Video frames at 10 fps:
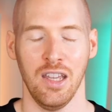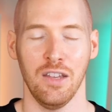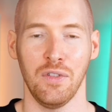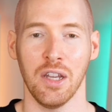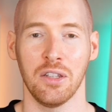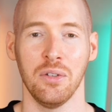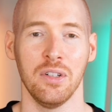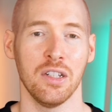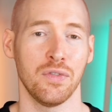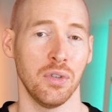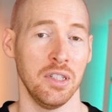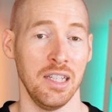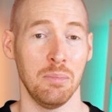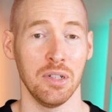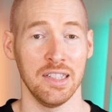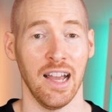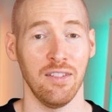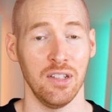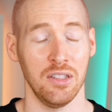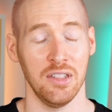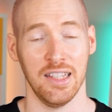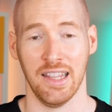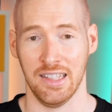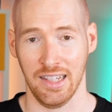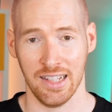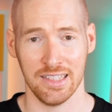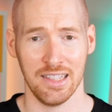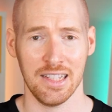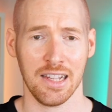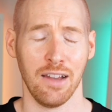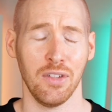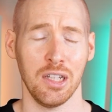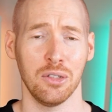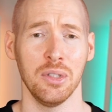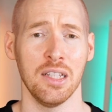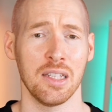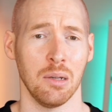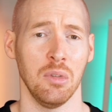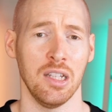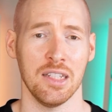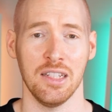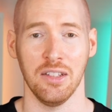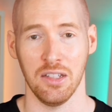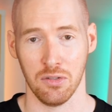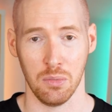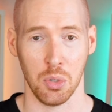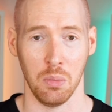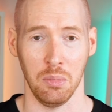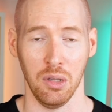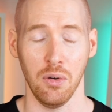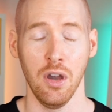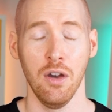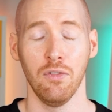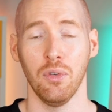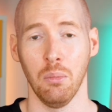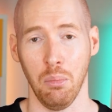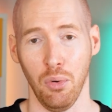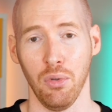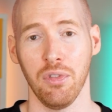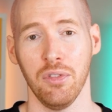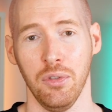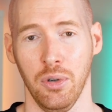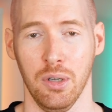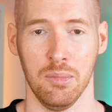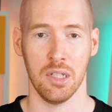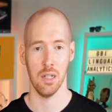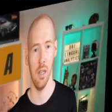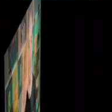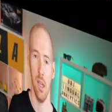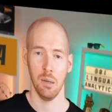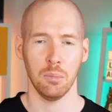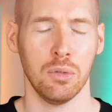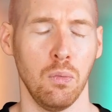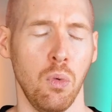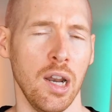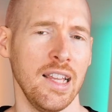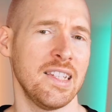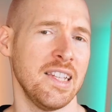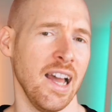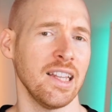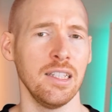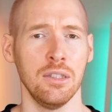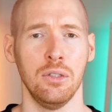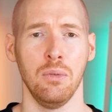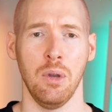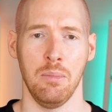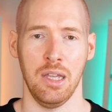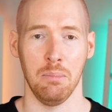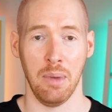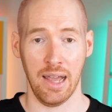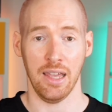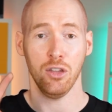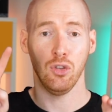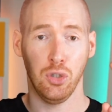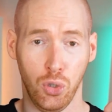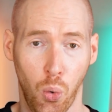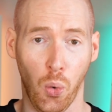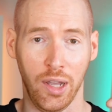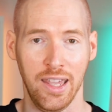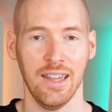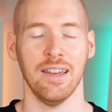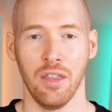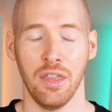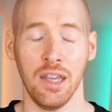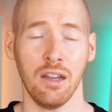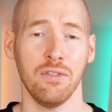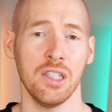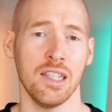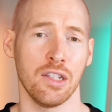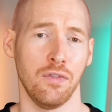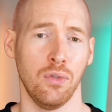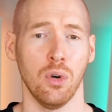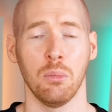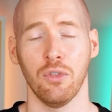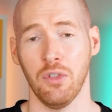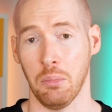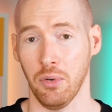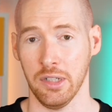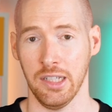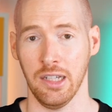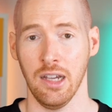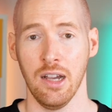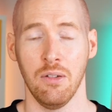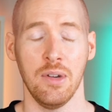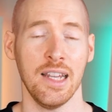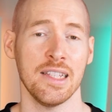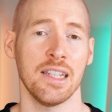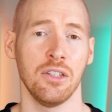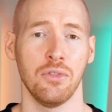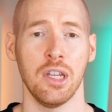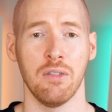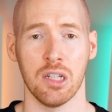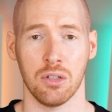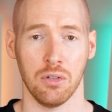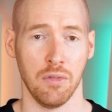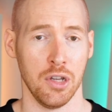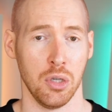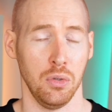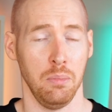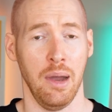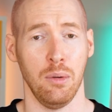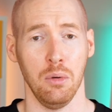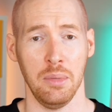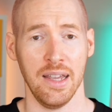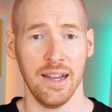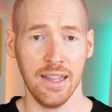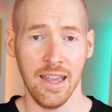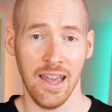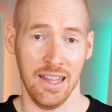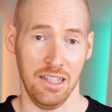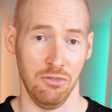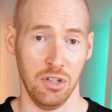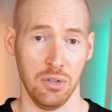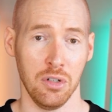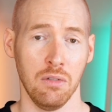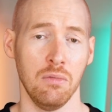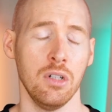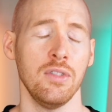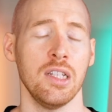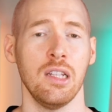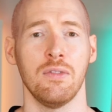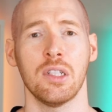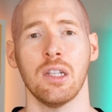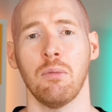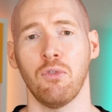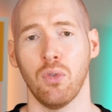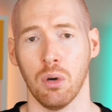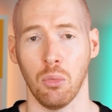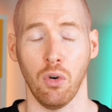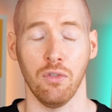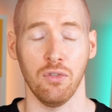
If you're curious for a deeper dive into the technicalities, I've included some links in the description below for both terms. But what exactly do we mean by talking? Think of it as a form of reporting. We can send a request or a question to Power B I, and in return we receive some form of